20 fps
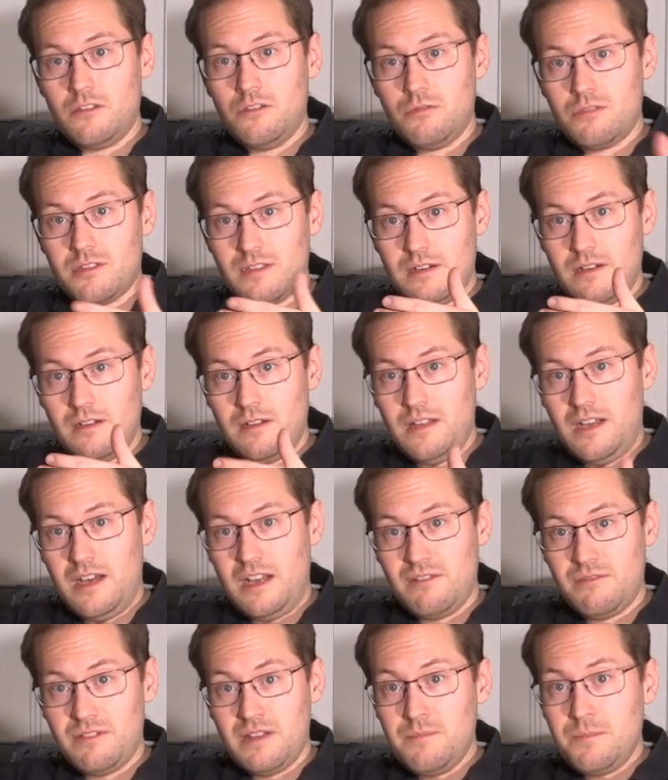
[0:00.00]
used and a
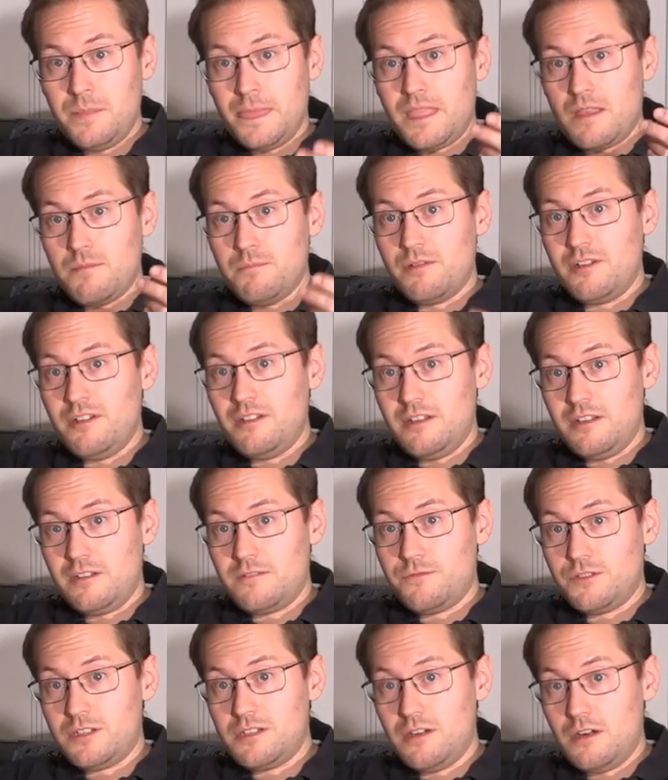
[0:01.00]
lot of brilliant
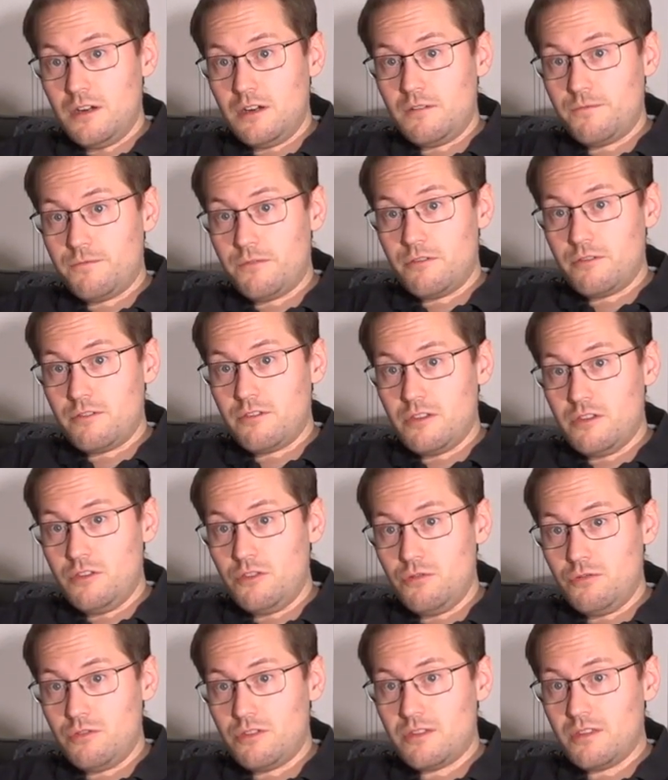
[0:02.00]
photographers
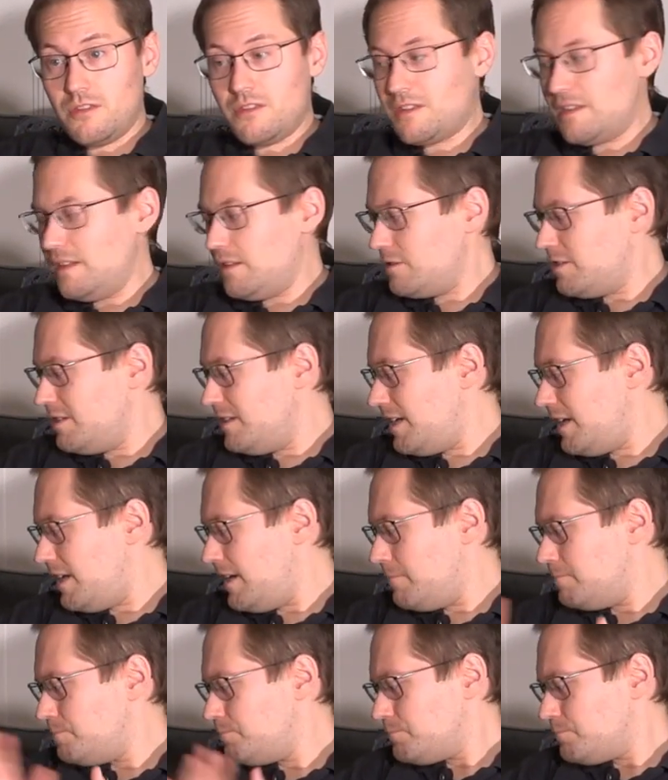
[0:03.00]
use still today,